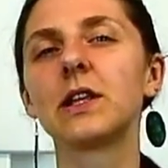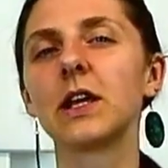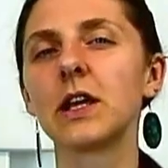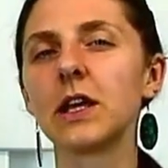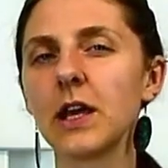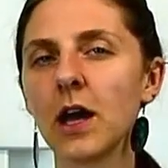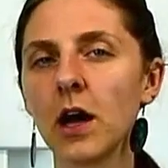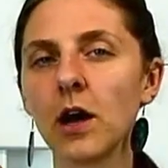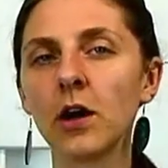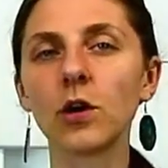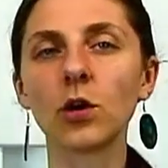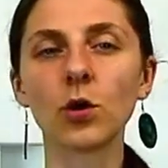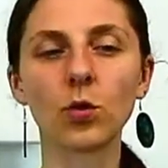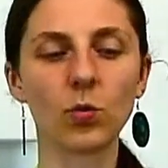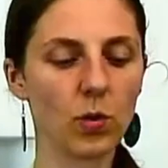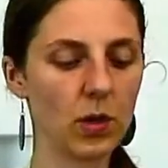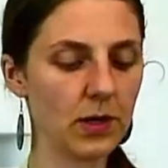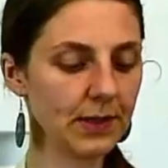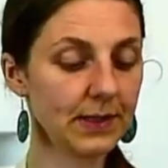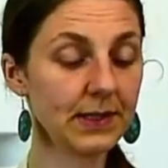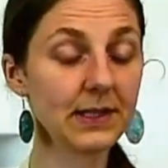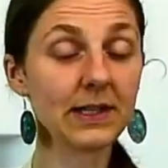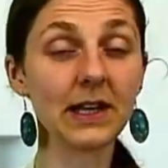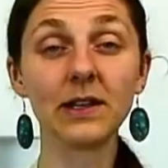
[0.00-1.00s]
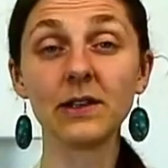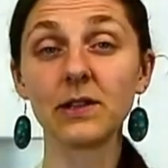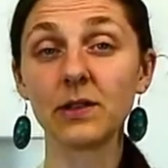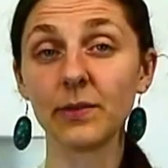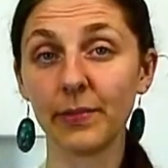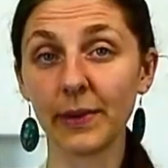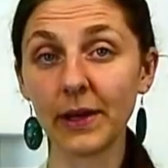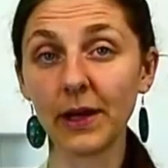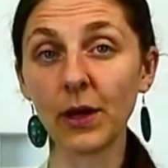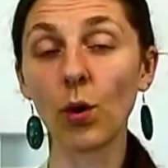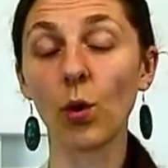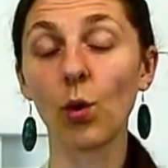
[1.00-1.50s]
the younger ones tend to
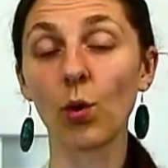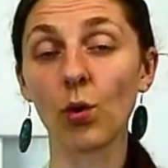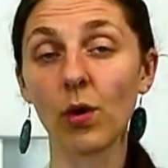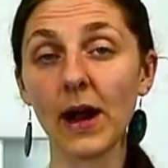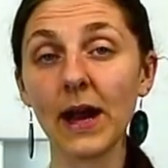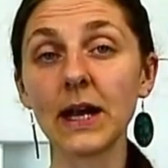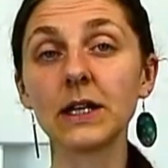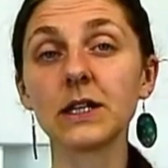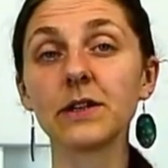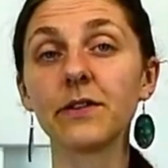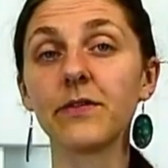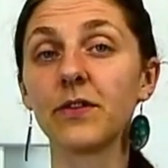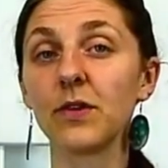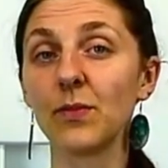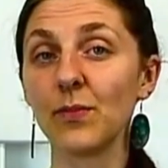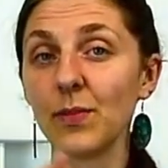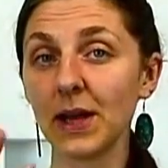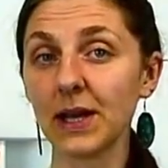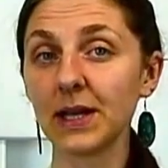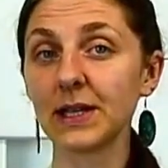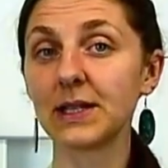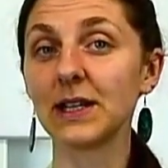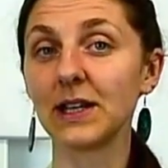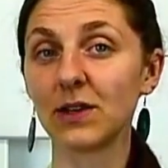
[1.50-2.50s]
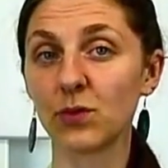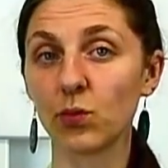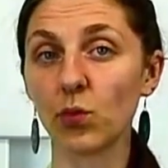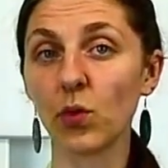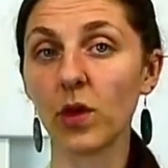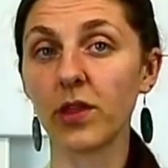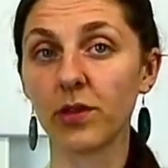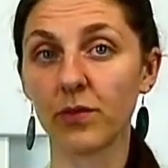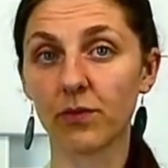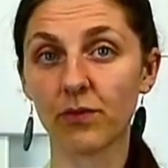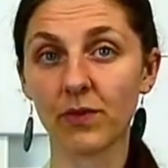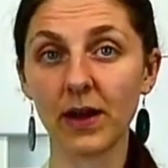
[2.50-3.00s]
be all right if you mix it
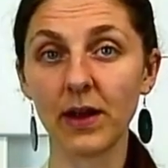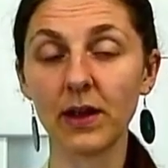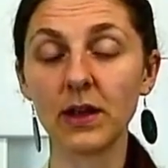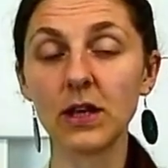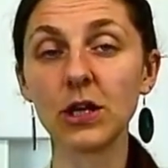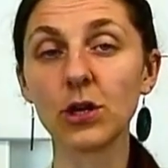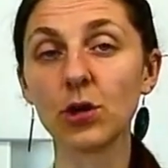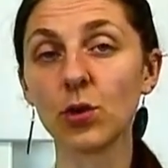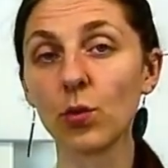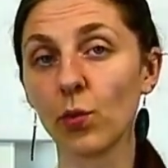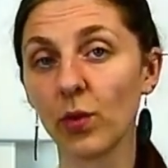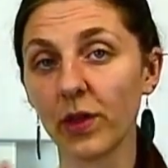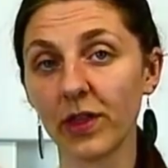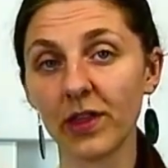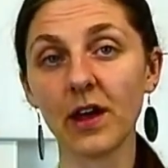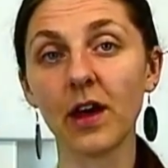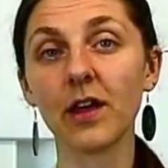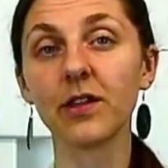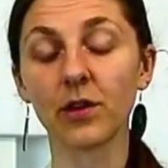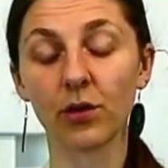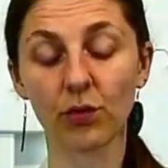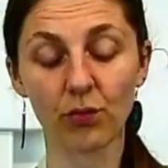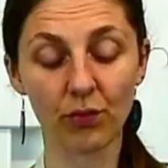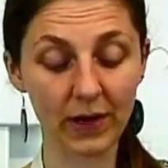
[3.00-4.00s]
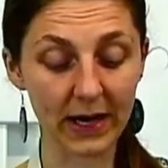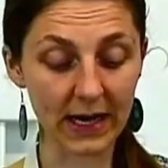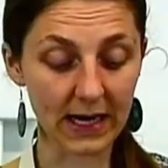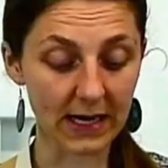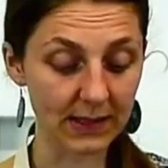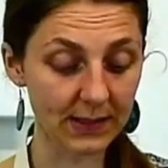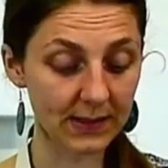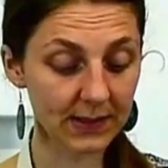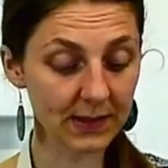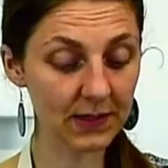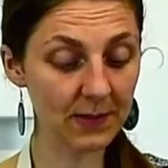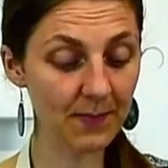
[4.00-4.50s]
with with other
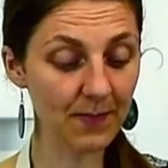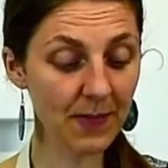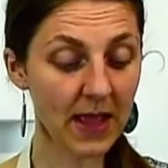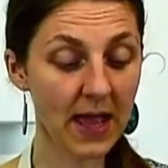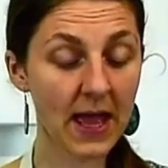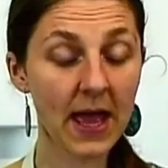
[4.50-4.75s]
greens.